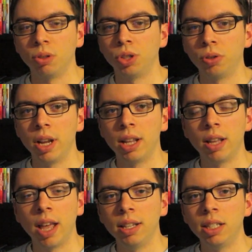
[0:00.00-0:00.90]
So you trade
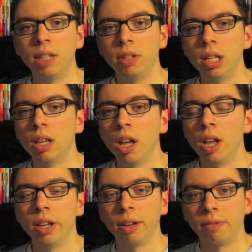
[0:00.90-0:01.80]
in any DVD,
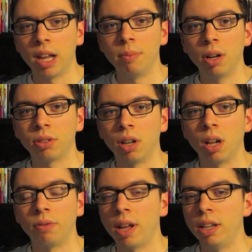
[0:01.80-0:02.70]
you get five bucks
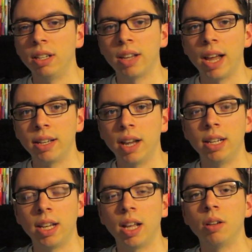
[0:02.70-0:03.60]
off any
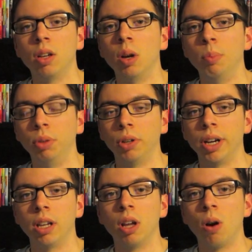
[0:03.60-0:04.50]
9.99 Blu-ray